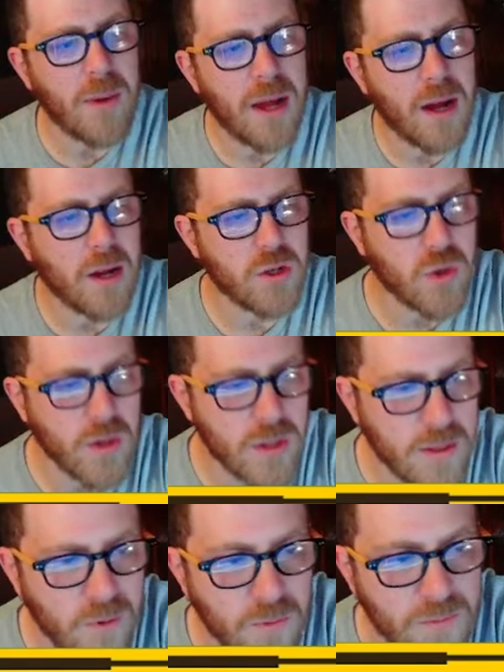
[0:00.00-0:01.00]
Artron
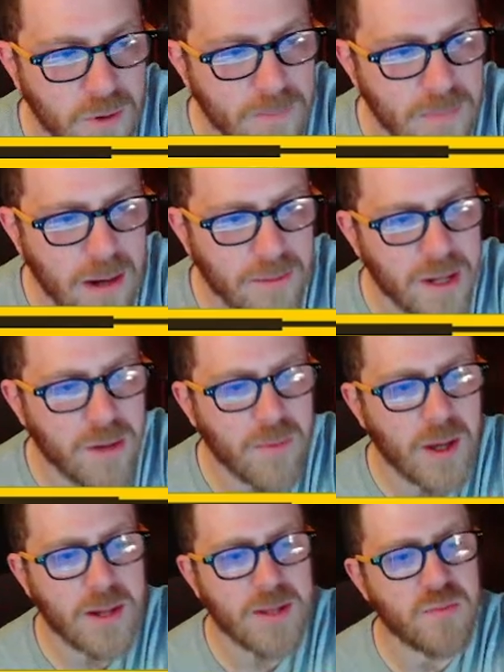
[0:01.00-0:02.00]
to fulfill Maria
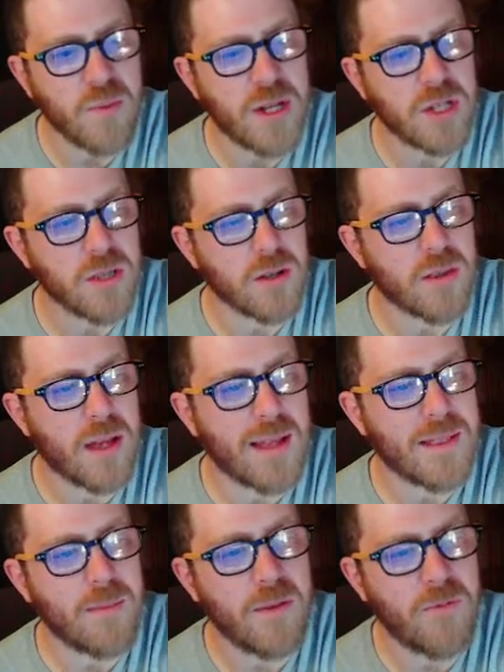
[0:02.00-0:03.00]
Werner's wish looked like
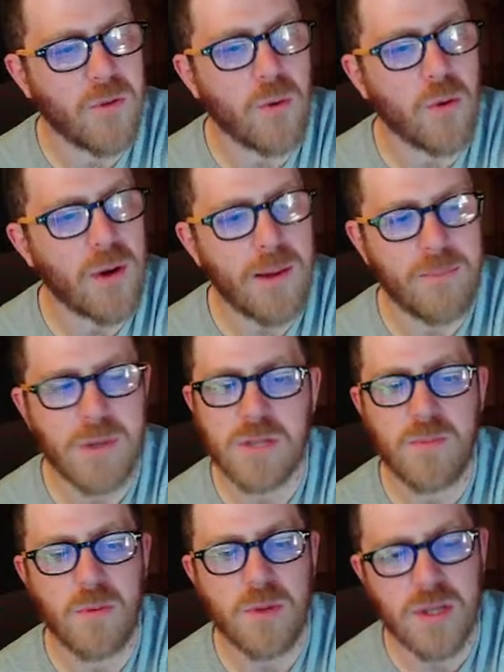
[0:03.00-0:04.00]
the mythical Krampus,
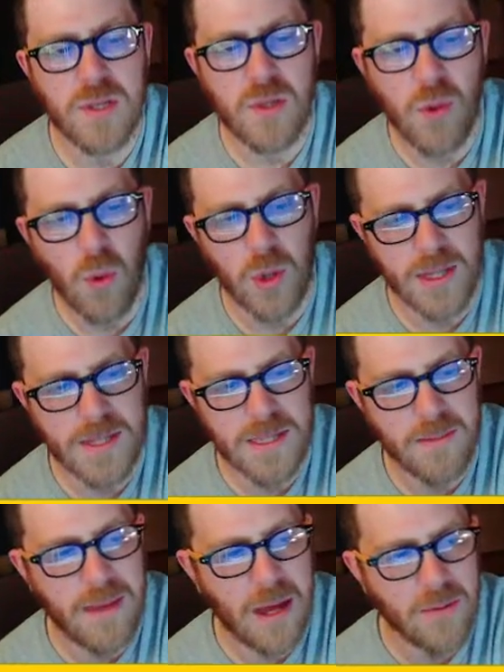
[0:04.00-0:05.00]
but was as tall as
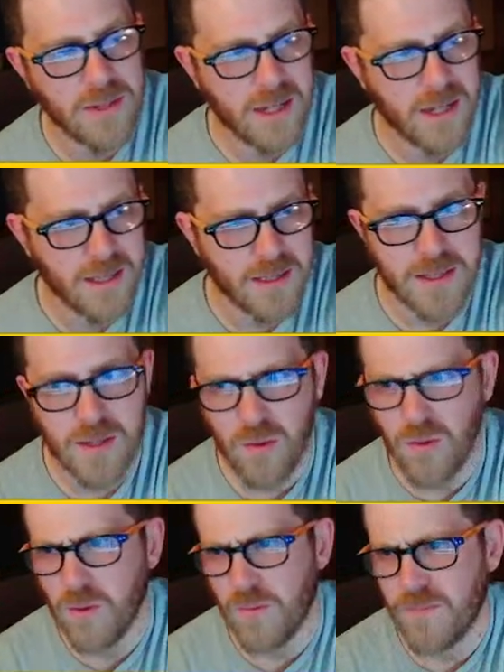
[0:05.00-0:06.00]
the mountains.
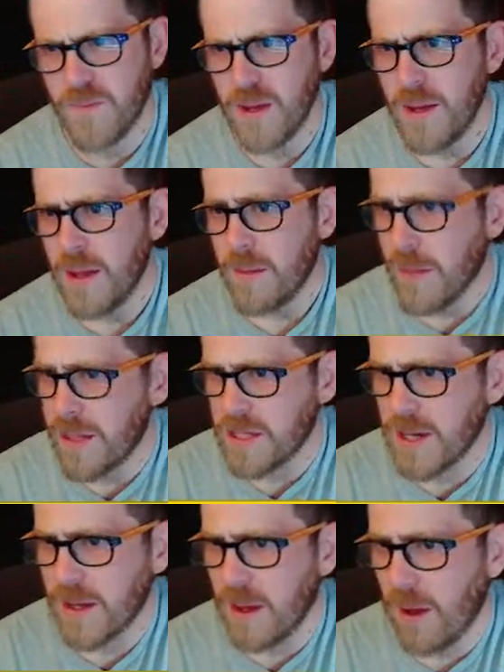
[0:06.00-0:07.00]
Oof. Imagine
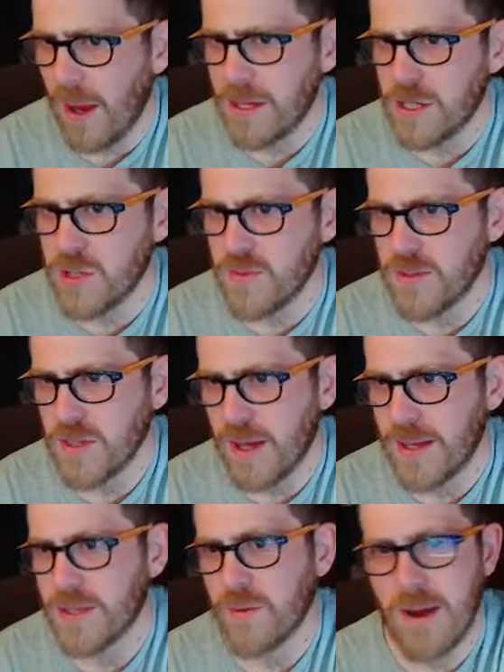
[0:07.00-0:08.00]
a
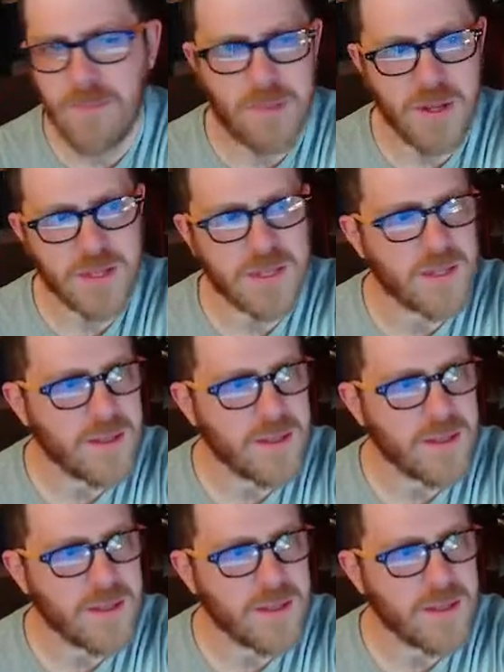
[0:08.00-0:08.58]
kaiju-sized Krampus.